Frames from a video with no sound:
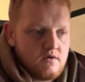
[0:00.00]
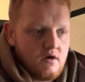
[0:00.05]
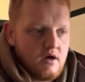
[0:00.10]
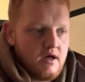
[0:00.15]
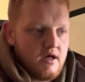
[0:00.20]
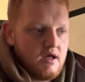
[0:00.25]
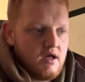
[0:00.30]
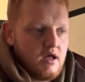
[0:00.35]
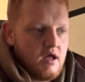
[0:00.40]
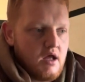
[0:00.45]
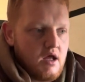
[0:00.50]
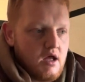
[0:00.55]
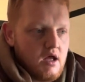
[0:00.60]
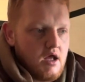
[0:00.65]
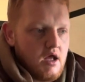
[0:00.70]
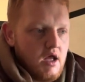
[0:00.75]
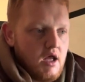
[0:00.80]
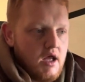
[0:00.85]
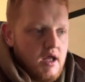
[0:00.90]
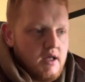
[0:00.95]
like,
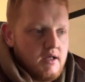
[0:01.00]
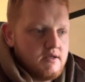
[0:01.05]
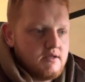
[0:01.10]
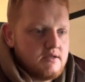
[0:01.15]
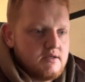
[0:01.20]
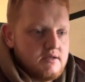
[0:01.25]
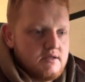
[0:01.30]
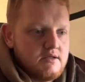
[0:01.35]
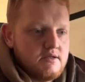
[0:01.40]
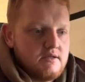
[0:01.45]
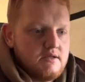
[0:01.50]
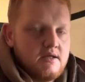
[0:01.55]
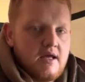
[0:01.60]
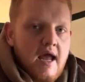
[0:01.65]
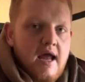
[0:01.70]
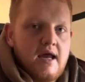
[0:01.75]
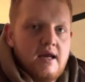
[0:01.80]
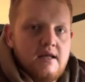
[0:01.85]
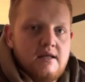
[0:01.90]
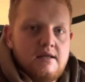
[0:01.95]
it's
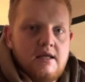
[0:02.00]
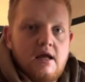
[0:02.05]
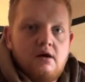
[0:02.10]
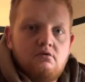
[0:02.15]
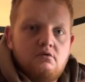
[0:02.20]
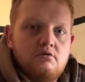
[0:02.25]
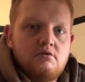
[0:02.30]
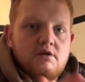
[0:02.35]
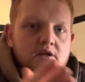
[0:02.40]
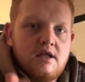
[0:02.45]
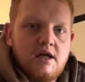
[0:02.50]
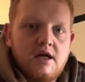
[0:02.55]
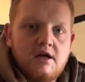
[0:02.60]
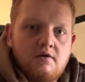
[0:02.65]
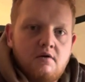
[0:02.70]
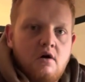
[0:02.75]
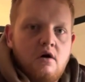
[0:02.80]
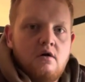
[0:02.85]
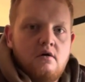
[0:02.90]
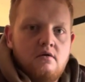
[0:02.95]
getting dearer and
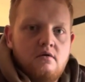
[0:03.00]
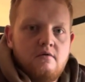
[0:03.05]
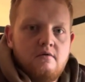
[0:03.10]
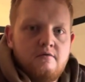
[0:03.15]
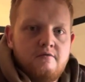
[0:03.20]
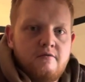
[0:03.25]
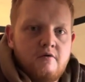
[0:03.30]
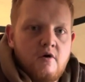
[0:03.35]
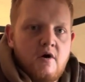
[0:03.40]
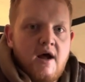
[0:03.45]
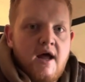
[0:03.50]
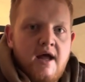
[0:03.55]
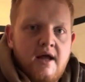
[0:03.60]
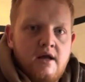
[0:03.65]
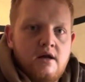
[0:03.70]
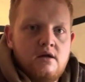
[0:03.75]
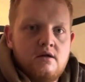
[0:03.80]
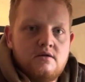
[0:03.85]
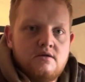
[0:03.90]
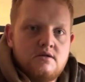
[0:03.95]
dearer for
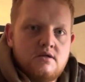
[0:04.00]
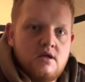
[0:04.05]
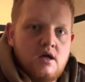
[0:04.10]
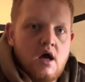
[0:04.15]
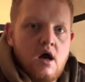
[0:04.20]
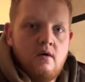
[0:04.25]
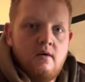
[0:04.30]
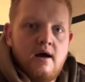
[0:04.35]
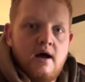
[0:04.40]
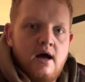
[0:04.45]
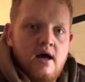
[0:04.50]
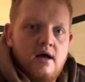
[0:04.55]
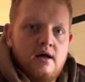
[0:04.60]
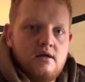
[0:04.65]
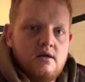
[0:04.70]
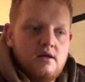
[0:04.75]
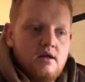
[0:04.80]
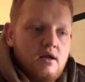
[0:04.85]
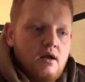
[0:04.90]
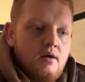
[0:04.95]
anglers to go out,
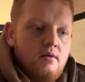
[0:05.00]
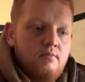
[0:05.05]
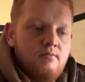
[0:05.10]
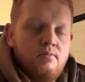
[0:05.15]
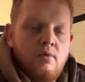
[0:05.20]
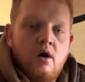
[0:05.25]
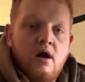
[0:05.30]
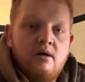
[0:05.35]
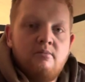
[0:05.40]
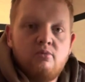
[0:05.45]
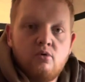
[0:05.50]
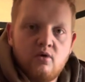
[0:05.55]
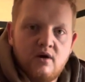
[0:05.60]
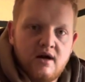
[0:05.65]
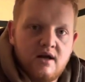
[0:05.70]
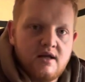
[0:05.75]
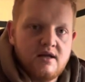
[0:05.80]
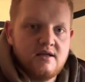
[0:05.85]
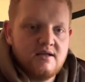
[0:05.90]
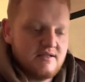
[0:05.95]
buy
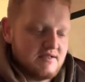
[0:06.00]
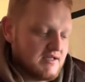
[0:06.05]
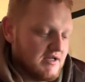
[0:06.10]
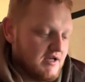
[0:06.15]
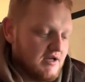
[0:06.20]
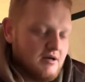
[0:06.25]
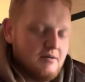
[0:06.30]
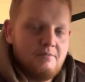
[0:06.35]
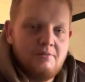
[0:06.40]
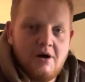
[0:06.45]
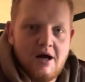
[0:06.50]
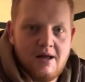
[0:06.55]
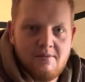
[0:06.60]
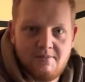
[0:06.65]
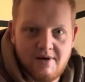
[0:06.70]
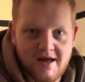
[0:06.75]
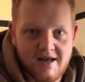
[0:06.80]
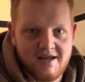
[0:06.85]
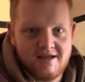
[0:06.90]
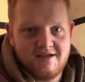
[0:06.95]
boilies, buy
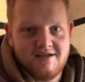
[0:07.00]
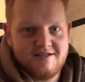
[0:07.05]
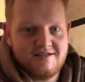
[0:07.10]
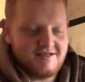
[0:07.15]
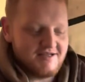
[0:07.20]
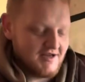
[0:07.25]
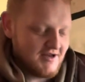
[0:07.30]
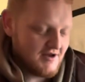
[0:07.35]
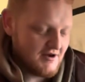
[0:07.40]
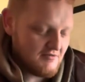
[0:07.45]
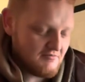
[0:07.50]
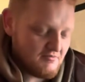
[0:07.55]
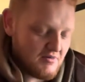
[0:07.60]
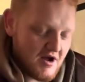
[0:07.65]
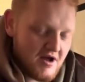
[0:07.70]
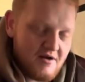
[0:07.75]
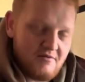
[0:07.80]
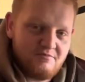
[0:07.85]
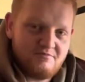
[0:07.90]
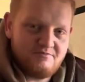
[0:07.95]
pellets,
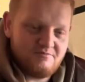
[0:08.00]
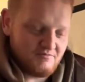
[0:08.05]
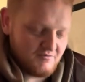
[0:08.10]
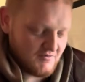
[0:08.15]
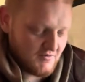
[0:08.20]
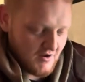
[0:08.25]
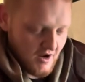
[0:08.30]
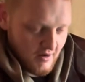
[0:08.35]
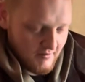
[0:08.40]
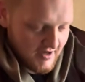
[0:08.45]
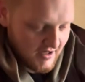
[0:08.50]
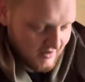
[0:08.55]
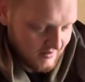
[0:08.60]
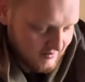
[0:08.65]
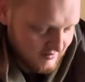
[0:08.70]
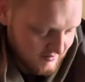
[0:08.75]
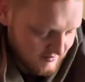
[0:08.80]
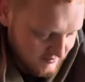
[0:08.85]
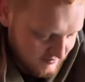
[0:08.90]
I mean,